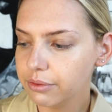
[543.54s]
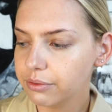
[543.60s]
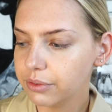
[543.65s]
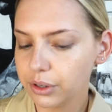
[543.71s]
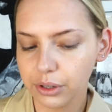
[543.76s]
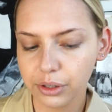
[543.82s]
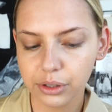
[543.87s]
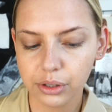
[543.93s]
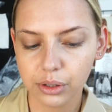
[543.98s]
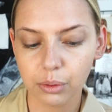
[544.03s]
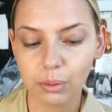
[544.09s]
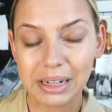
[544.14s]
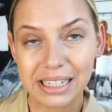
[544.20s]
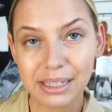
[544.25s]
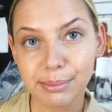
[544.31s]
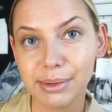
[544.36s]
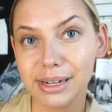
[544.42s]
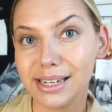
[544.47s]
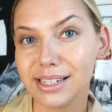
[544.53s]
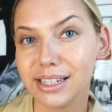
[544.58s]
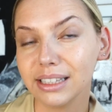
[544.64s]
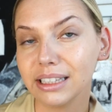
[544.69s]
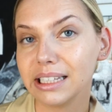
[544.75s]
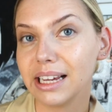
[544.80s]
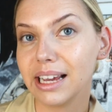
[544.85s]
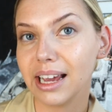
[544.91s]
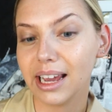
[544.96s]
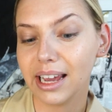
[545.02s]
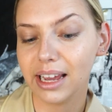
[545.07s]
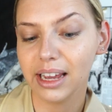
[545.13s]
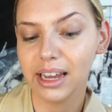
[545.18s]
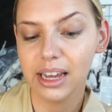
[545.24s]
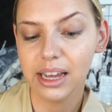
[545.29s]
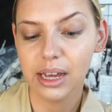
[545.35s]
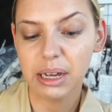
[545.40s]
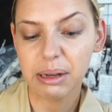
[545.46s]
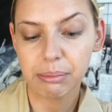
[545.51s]
first Westman Atelier
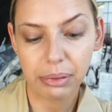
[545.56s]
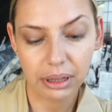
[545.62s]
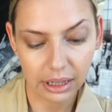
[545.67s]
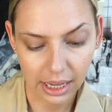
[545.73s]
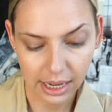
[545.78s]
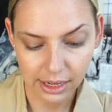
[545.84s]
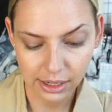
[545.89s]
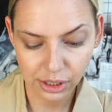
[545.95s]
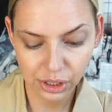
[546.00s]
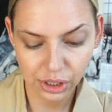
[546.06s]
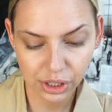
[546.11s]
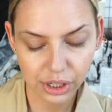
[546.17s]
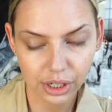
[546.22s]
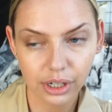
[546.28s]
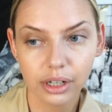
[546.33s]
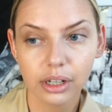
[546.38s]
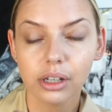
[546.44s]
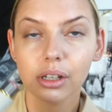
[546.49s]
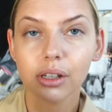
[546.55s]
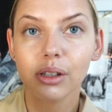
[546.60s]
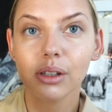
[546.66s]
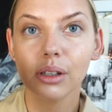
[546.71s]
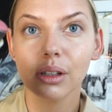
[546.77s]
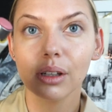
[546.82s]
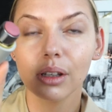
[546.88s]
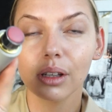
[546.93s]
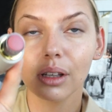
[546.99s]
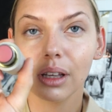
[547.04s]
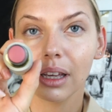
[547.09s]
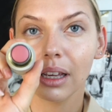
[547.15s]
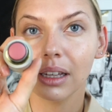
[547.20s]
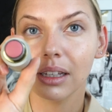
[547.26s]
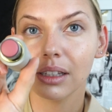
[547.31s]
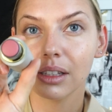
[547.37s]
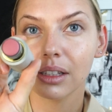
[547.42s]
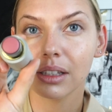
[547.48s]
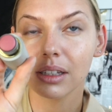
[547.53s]
blush.
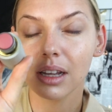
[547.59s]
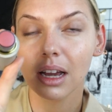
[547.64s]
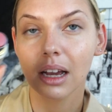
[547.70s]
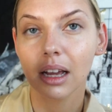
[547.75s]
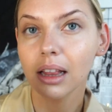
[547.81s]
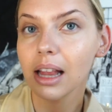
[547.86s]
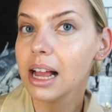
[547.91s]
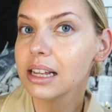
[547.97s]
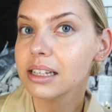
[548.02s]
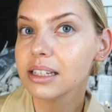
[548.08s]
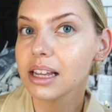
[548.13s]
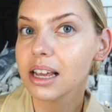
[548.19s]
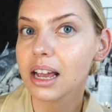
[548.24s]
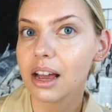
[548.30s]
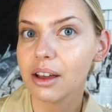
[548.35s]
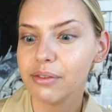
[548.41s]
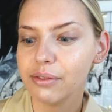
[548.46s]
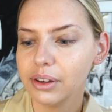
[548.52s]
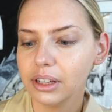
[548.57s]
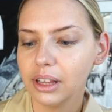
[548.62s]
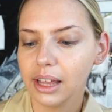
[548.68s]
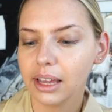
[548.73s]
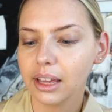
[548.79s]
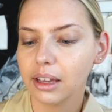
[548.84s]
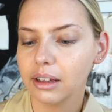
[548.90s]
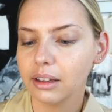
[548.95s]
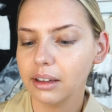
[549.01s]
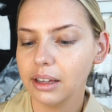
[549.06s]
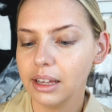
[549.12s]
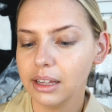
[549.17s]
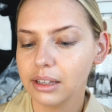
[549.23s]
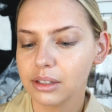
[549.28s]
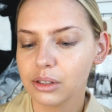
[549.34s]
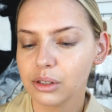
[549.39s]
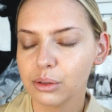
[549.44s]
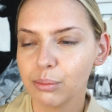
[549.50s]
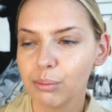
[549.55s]
It's a classic. I feel like
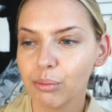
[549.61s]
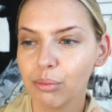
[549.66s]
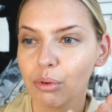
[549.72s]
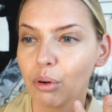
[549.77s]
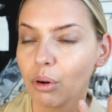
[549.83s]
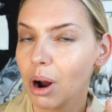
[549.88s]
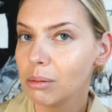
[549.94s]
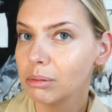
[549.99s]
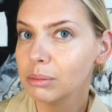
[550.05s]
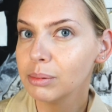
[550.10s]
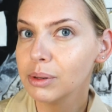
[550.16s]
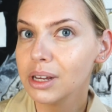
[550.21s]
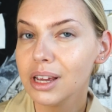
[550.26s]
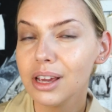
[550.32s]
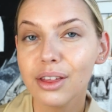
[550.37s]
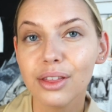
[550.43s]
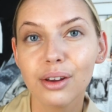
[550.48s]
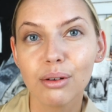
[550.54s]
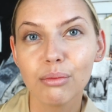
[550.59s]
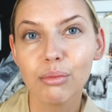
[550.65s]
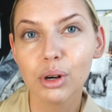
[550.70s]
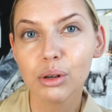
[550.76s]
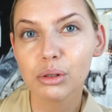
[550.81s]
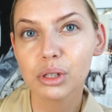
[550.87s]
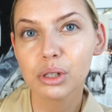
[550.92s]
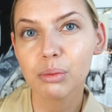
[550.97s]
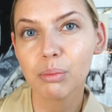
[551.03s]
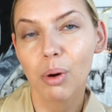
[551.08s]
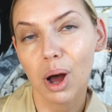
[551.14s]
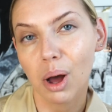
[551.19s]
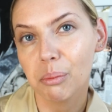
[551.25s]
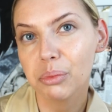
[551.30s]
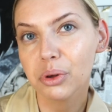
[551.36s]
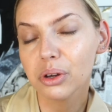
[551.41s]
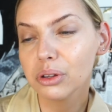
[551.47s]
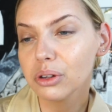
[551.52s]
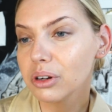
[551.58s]
it's probably their most
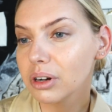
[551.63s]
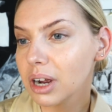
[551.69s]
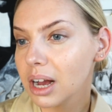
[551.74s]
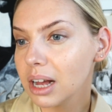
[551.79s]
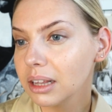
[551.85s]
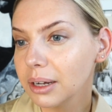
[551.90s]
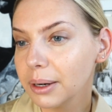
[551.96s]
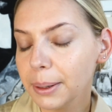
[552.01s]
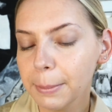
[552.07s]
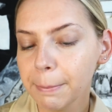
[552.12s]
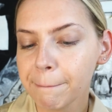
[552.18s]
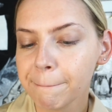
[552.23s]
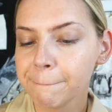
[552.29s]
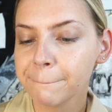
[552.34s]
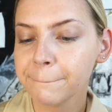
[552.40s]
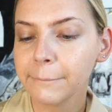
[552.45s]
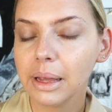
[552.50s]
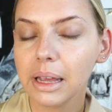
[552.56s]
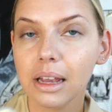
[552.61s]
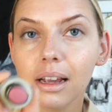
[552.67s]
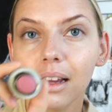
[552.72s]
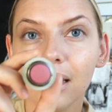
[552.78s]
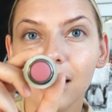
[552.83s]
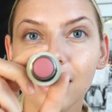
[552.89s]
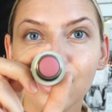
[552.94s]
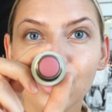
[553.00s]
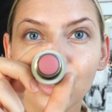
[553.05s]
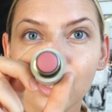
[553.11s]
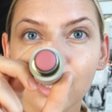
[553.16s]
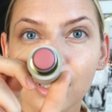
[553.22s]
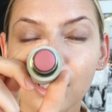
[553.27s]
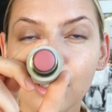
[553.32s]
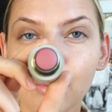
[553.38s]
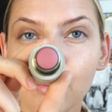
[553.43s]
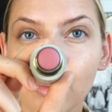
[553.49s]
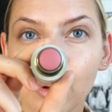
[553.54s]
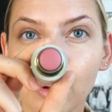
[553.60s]
popular color, and it's just
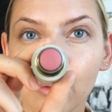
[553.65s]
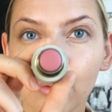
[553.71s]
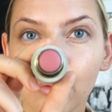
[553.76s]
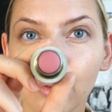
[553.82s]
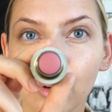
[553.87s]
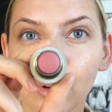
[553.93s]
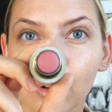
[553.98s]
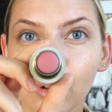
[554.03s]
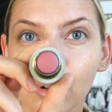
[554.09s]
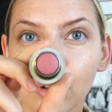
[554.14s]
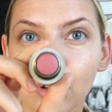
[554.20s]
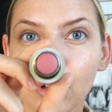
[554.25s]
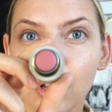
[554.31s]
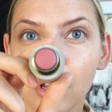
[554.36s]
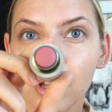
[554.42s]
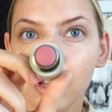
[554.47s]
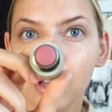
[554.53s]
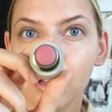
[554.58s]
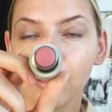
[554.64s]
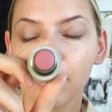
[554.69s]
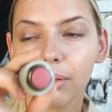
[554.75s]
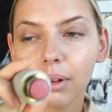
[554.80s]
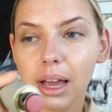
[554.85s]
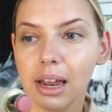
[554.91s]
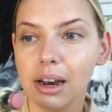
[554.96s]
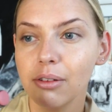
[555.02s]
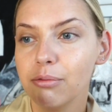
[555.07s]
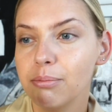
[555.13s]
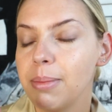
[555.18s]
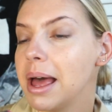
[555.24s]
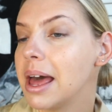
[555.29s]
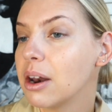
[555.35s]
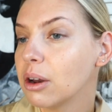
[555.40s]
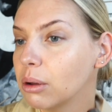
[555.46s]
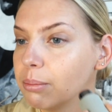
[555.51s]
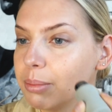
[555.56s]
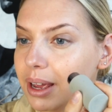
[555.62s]
this beautiful kind of
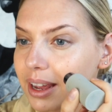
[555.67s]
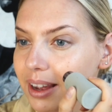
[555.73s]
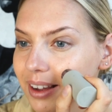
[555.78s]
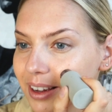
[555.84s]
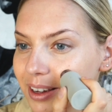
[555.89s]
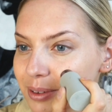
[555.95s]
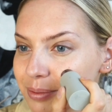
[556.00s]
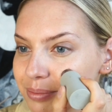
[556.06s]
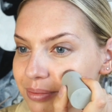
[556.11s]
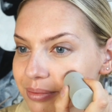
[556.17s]
petal pink.